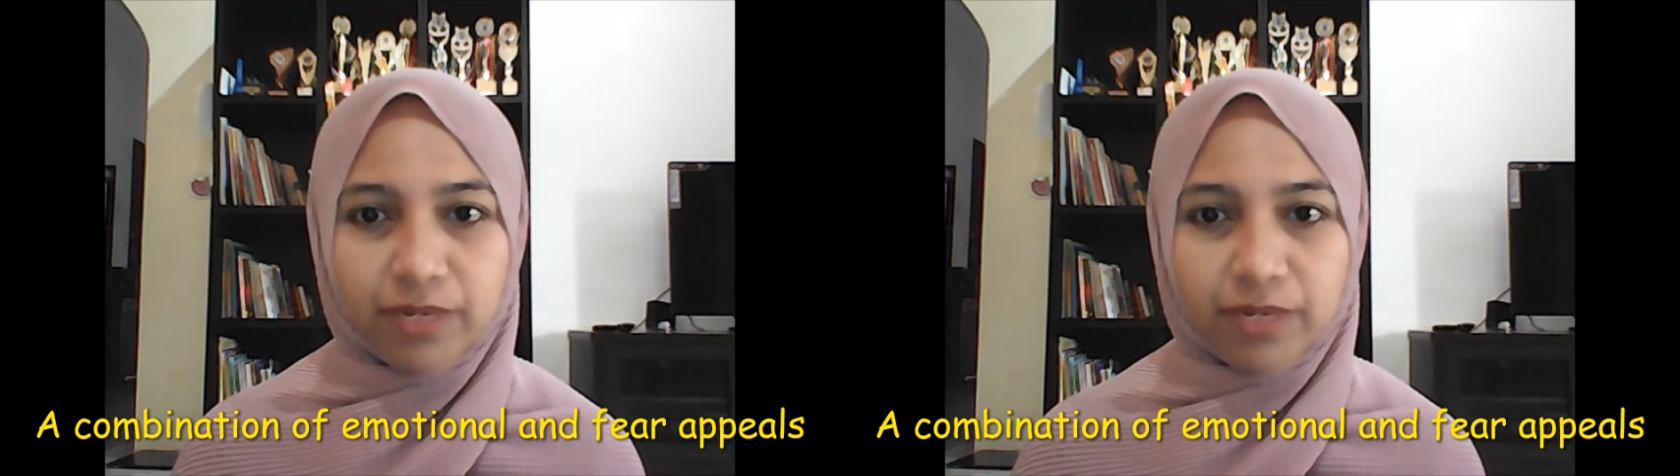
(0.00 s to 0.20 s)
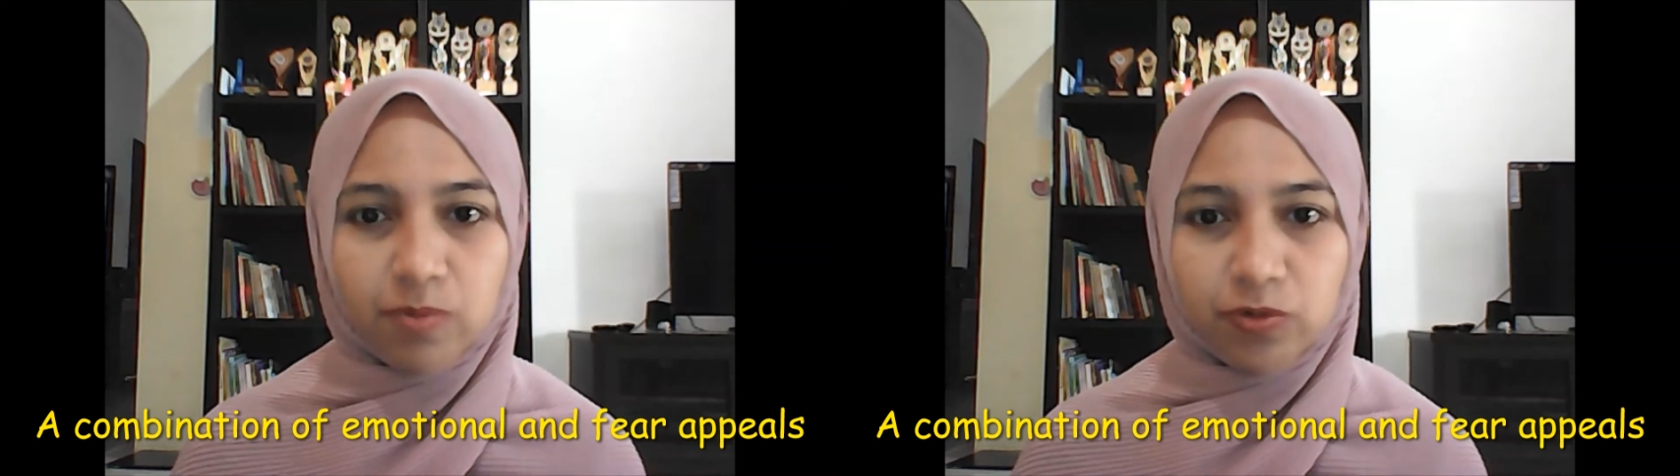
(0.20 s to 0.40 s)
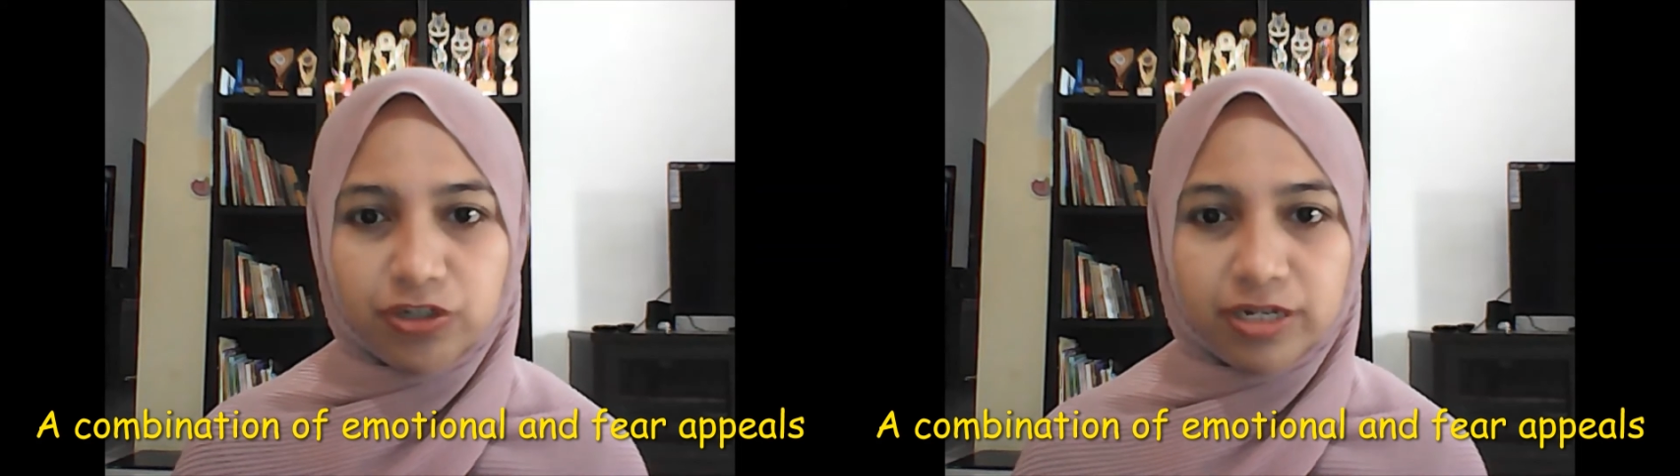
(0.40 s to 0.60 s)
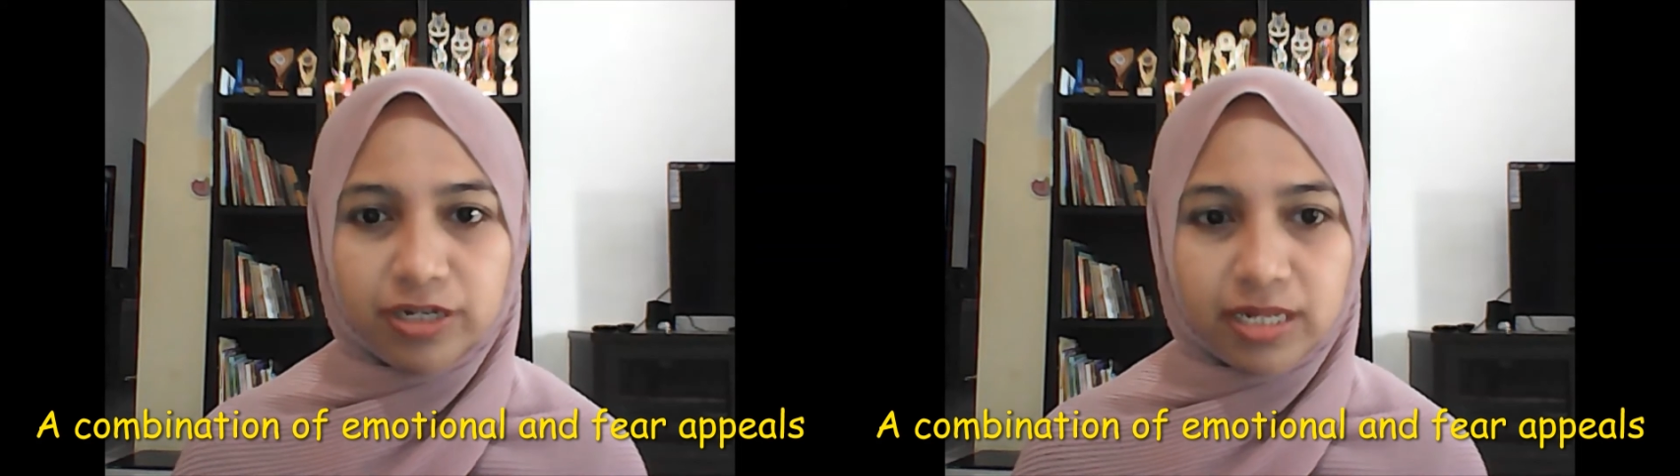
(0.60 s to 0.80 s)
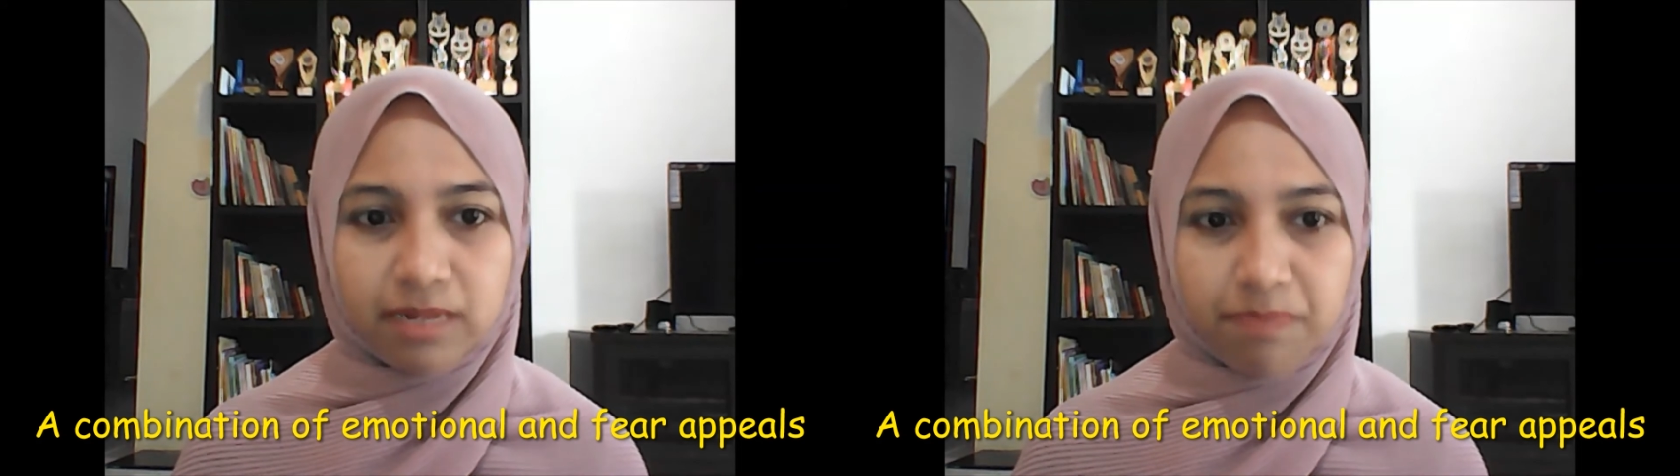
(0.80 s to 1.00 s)
emotional
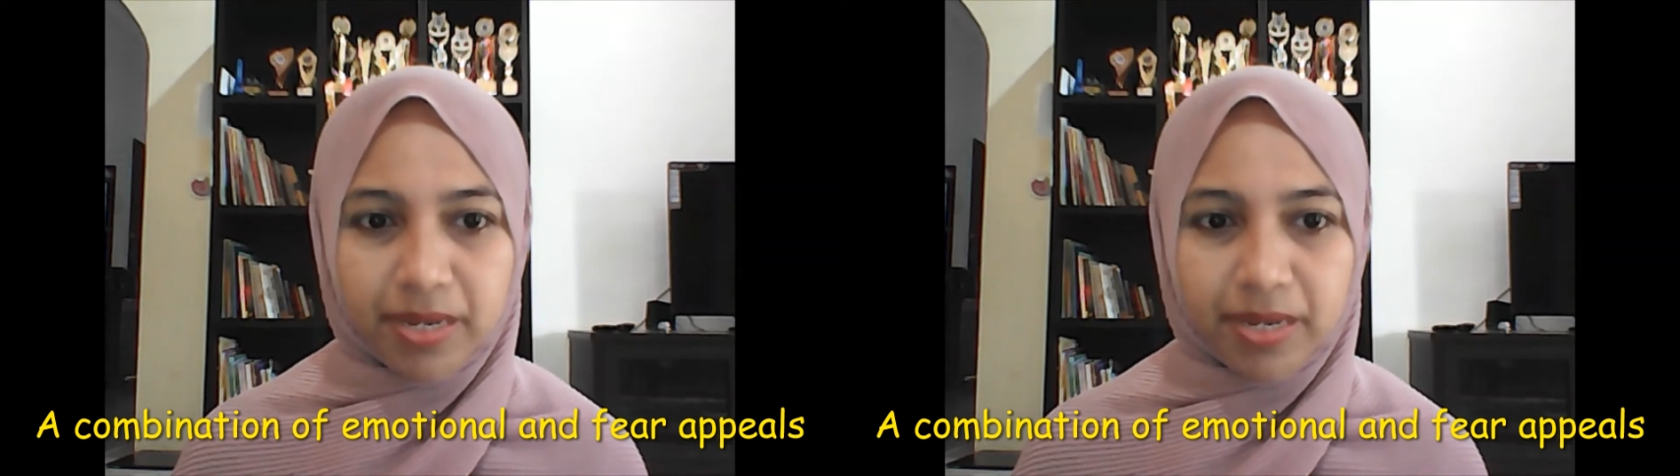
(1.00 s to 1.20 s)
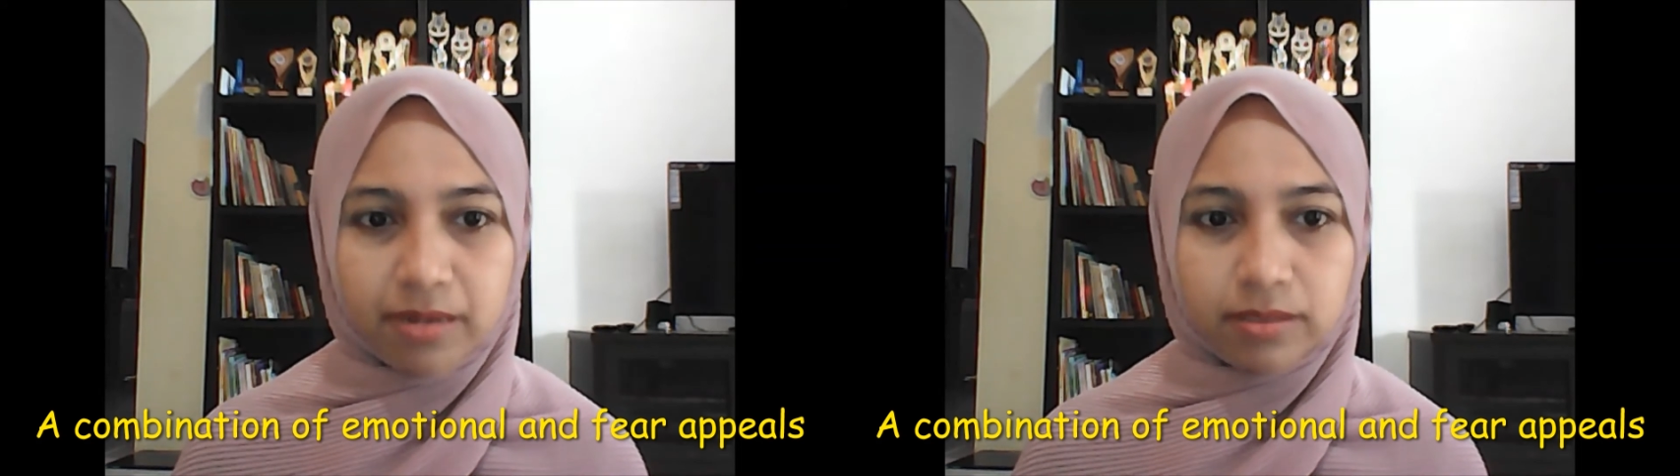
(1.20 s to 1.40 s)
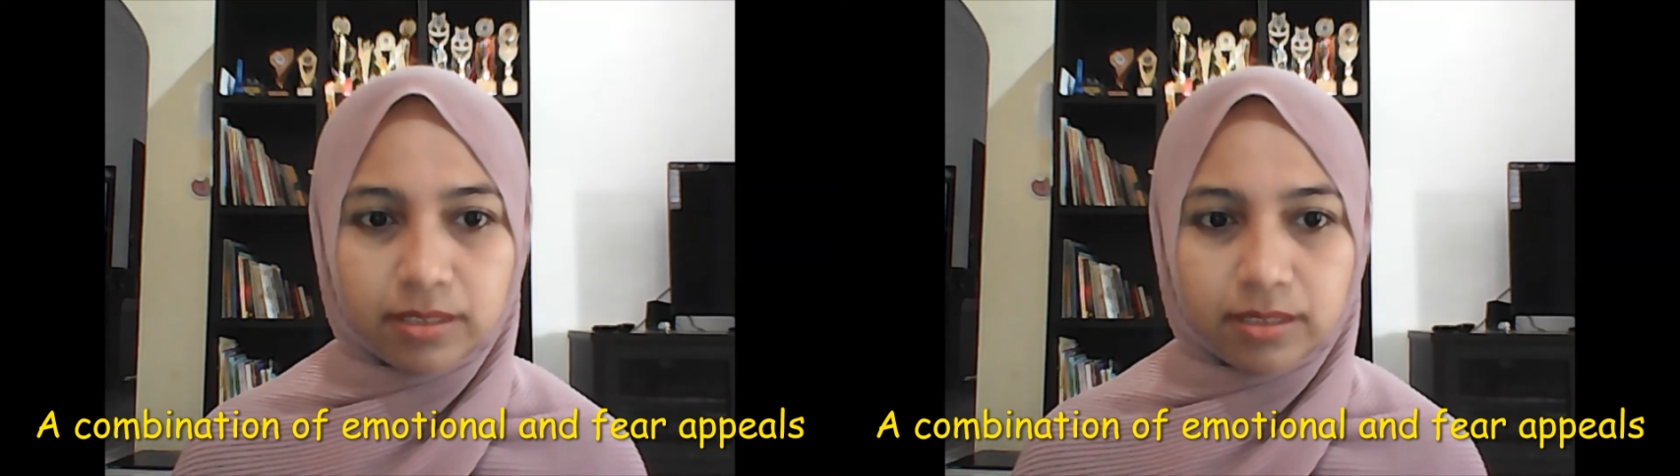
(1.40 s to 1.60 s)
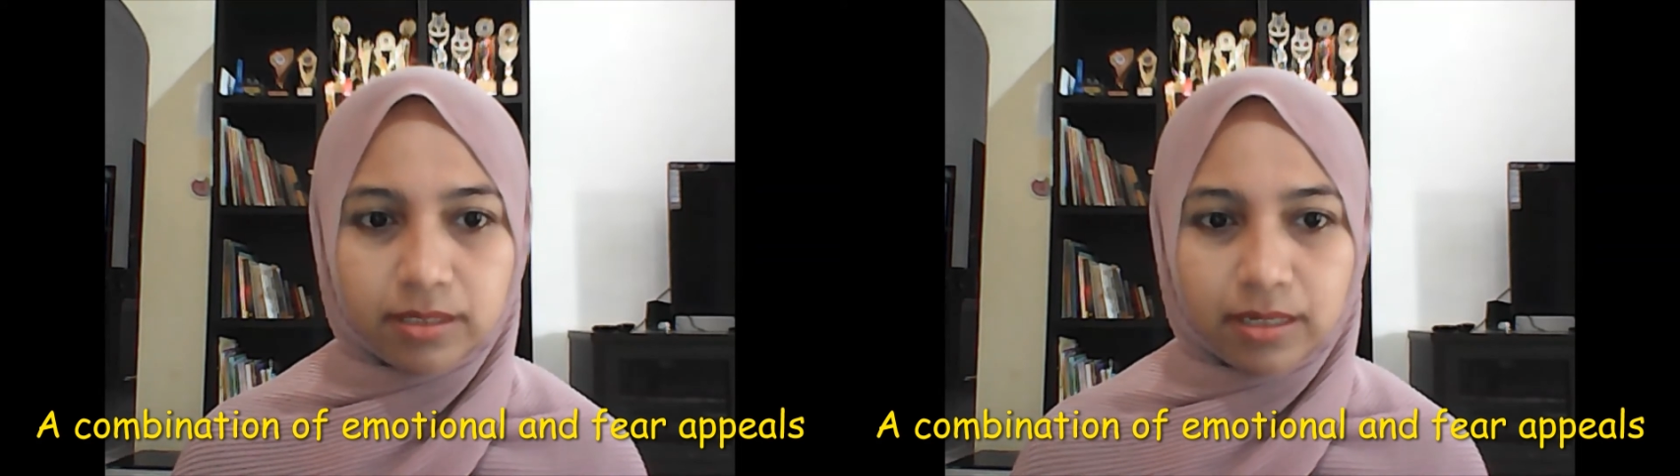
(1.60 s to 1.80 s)
appeals